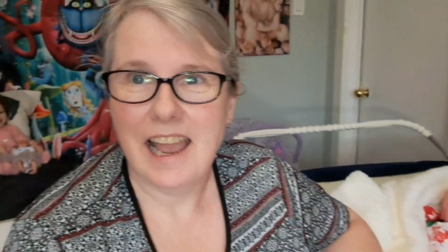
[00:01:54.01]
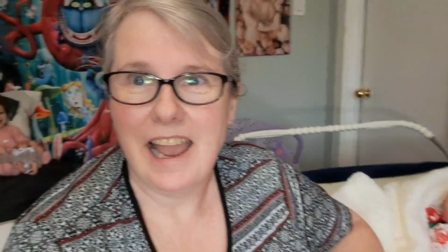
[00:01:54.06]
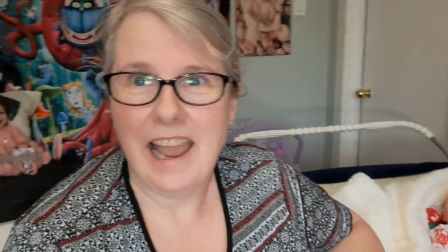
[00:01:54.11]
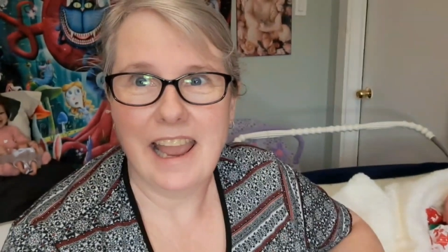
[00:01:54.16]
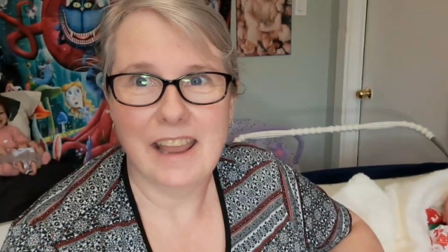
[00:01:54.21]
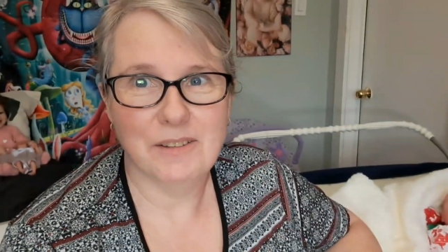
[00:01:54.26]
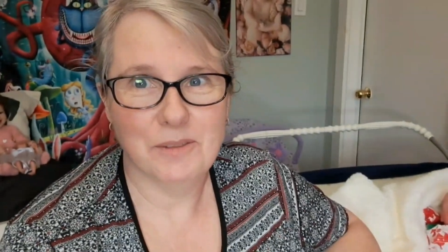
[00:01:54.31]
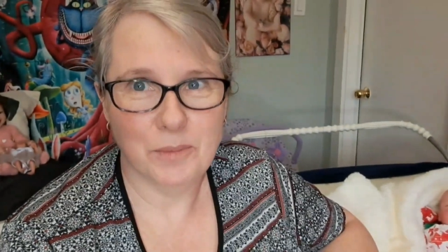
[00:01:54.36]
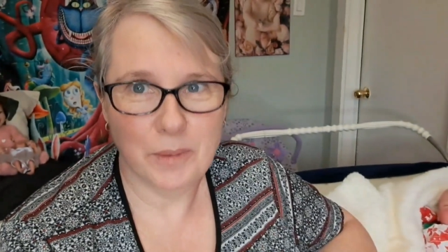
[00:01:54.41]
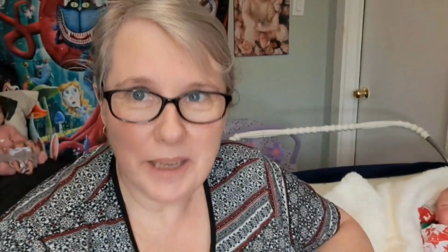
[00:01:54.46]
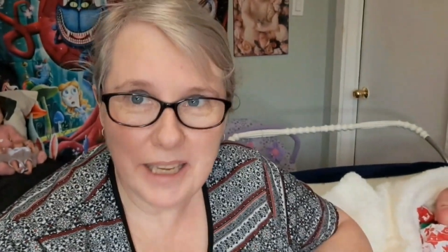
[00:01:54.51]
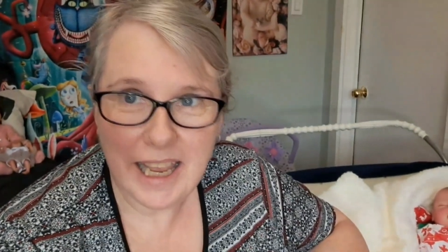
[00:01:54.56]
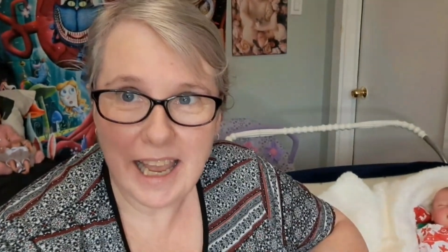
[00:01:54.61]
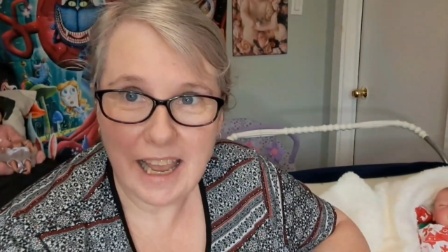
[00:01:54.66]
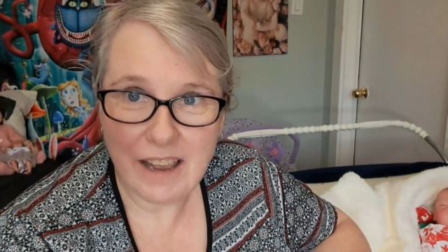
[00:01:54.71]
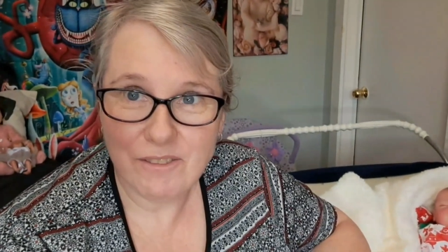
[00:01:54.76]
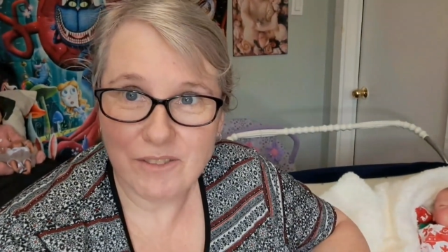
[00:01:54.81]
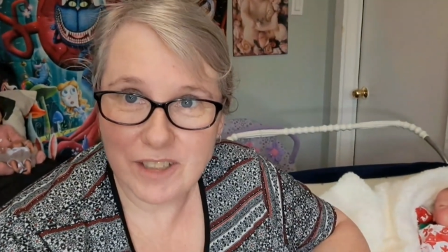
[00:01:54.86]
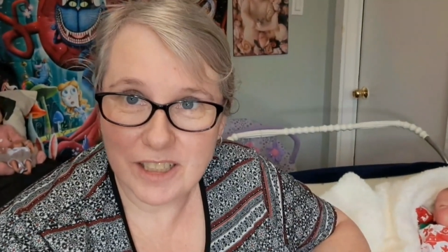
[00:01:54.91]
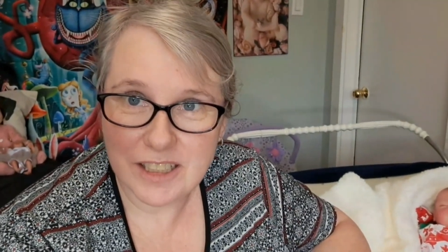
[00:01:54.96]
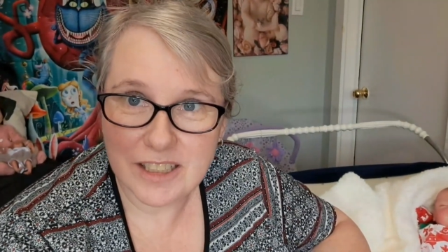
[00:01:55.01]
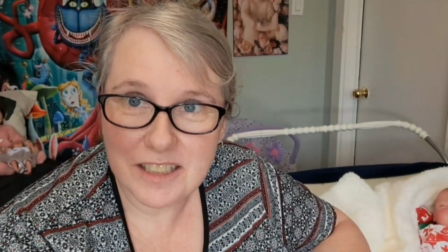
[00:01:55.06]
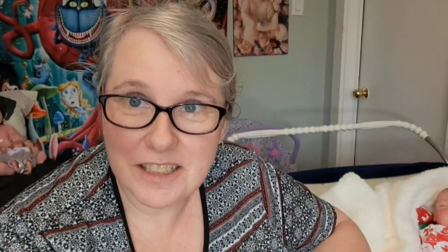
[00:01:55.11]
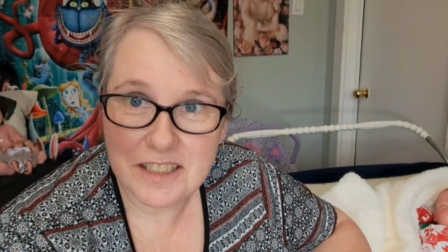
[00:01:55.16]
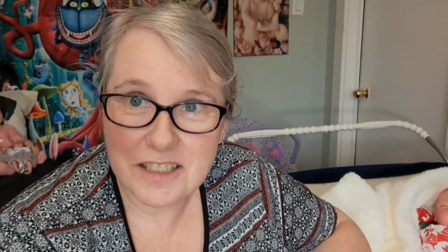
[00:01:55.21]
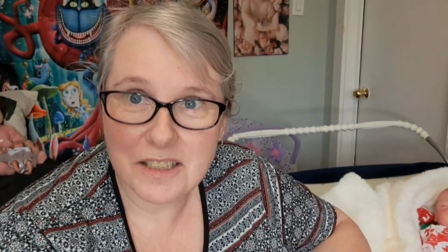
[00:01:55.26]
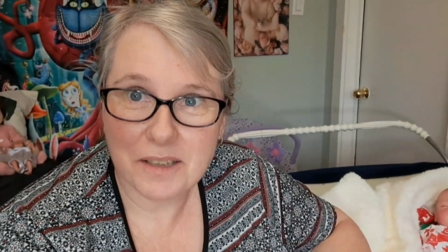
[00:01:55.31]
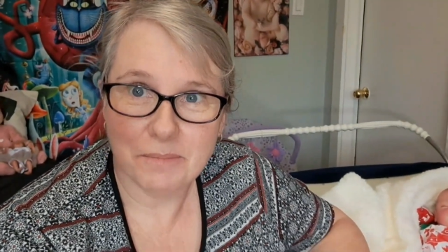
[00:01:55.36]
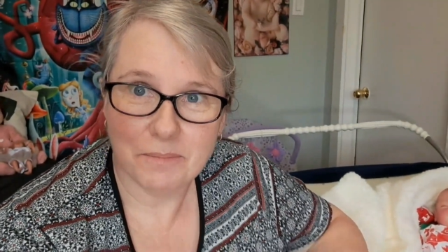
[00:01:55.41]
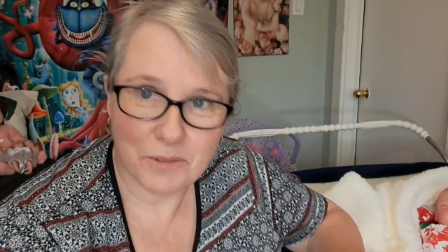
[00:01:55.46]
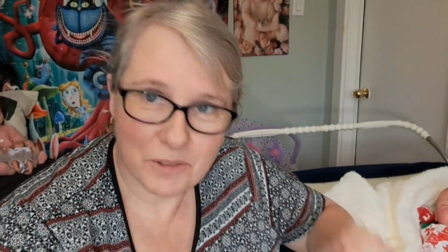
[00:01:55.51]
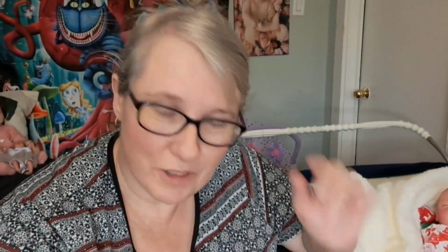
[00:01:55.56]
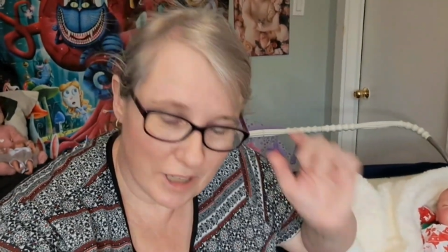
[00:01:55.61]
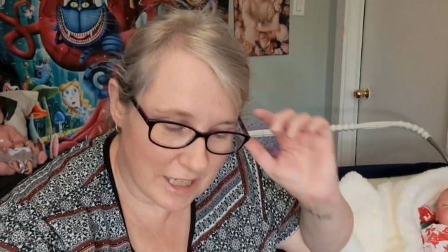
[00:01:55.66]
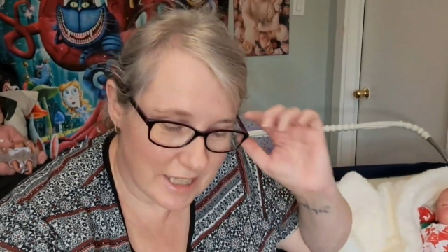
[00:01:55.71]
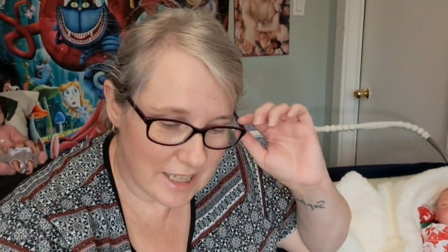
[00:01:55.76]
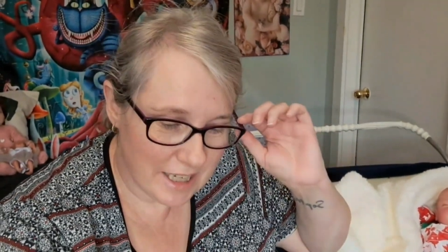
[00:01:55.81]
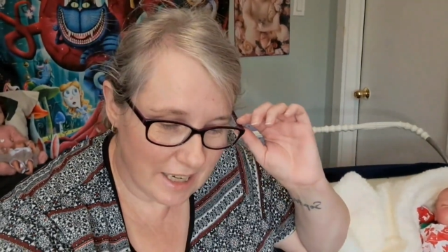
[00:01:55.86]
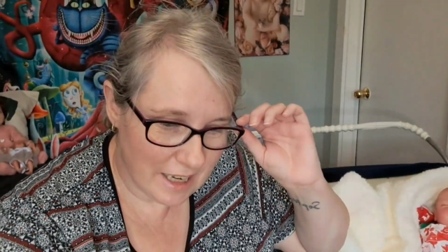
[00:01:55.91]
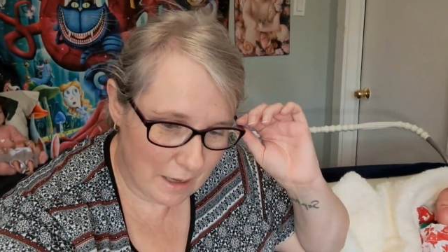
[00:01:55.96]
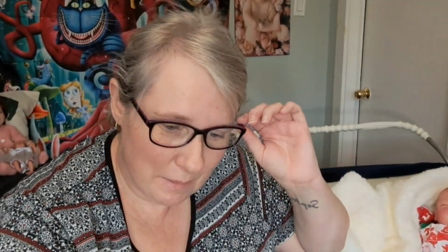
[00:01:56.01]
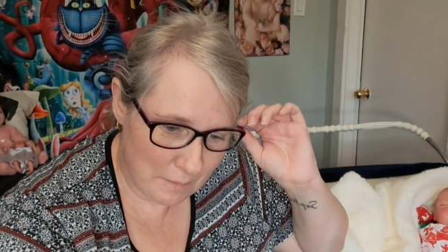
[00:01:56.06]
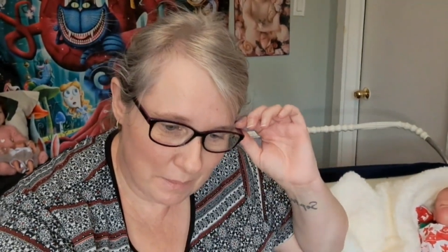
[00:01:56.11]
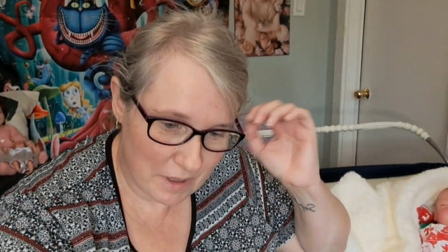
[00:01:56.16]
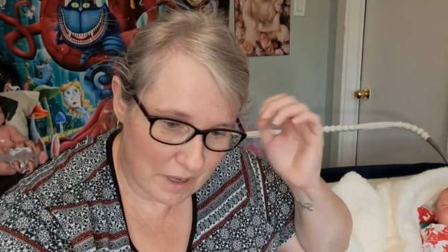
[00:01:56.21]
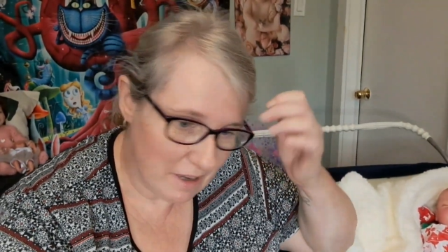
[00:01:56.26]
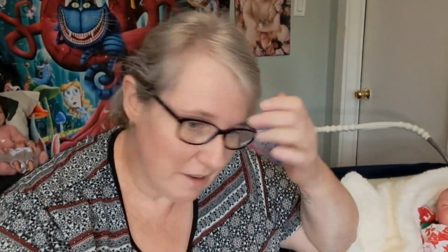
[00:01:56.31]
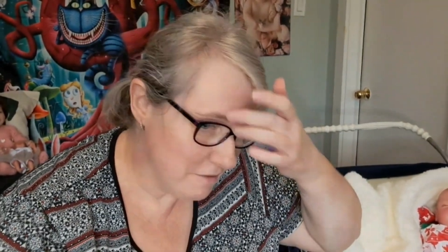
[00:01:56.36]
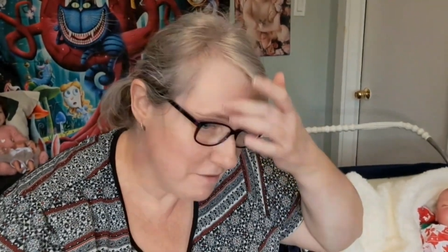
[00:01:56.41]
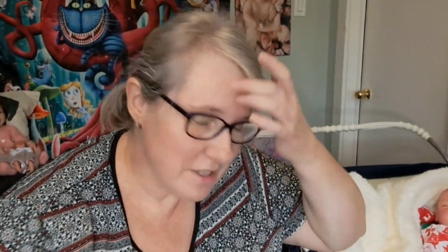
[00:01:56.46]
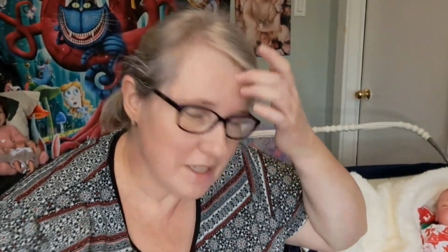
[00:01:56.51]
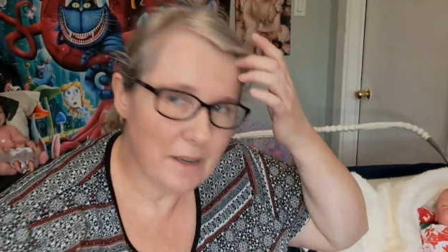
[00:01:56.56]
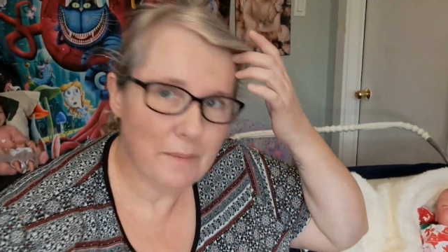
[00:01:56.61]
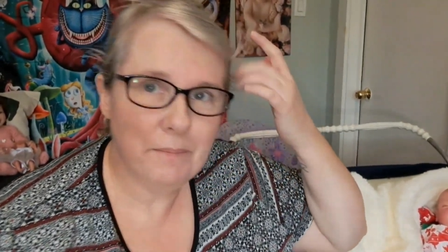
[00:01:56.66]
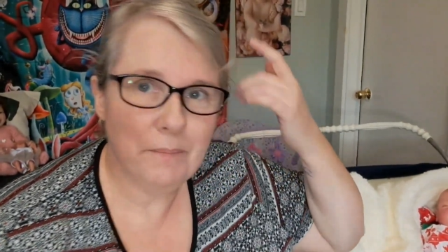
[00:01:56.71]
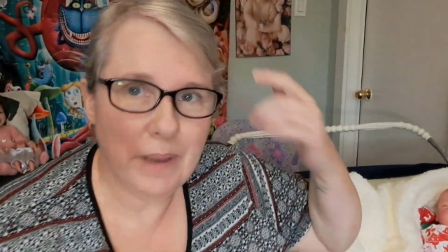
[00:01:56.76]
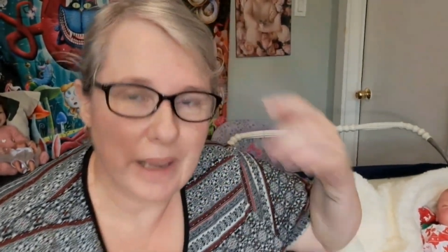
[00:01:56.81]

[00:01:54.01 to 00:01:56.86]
and we have done some dressing up of some